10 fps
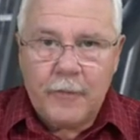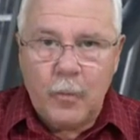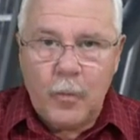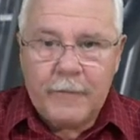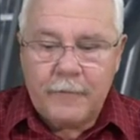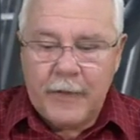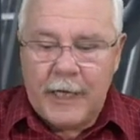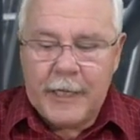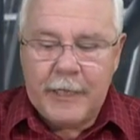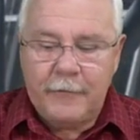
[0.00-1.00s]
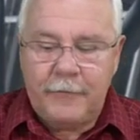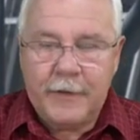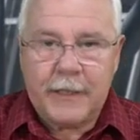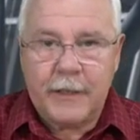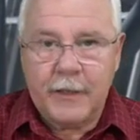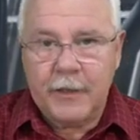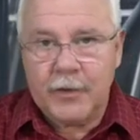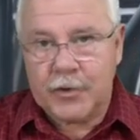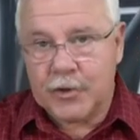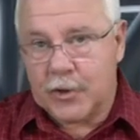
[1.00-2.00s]
we fly a Vic
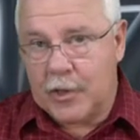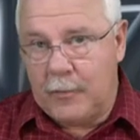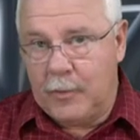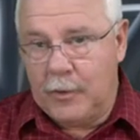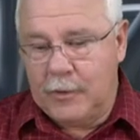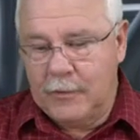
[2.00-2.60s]
starboard,